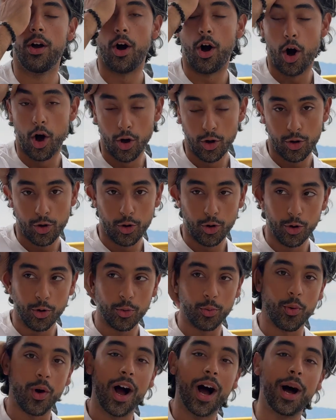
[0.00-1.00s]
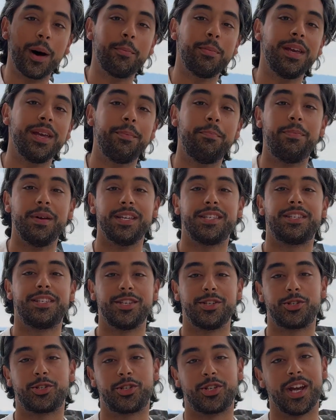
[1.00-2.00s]
Uncle Rommy
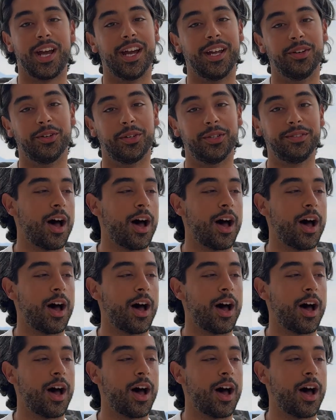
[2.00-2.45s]
business channel.